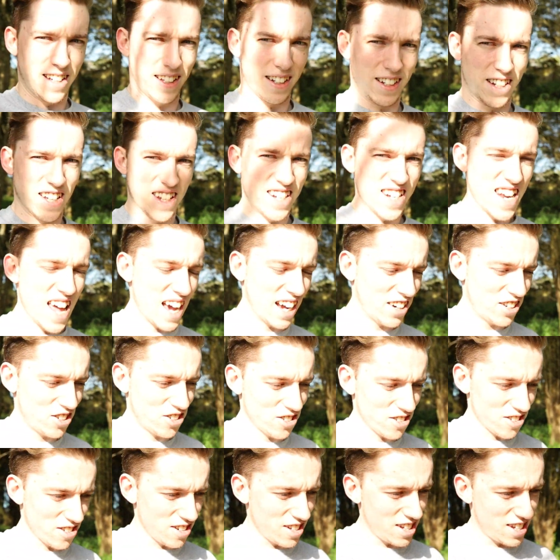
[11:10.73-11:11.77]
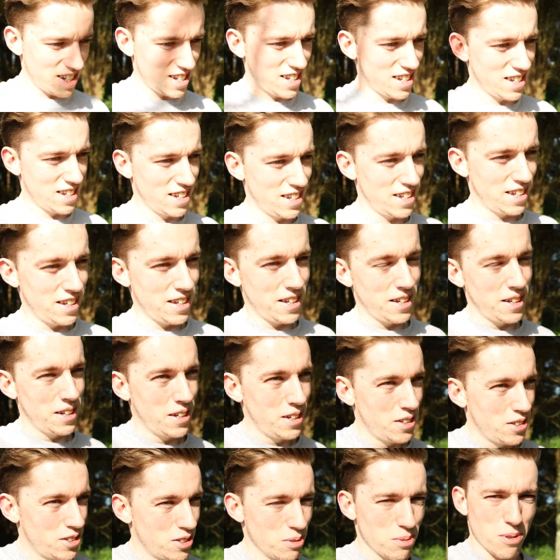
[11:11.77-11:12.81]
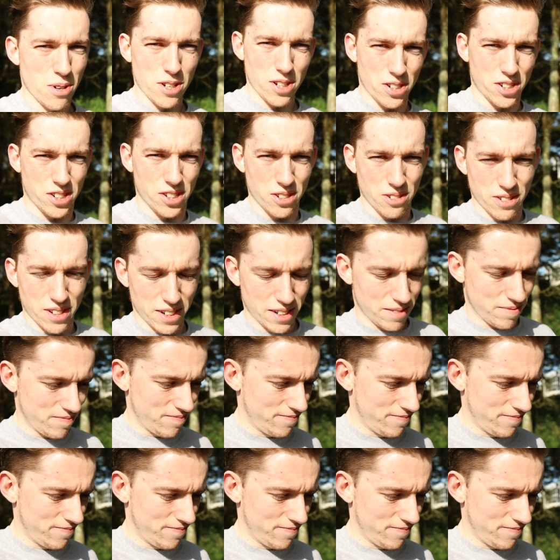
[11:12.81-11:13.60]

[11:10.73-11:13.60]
connection to what you're shooting,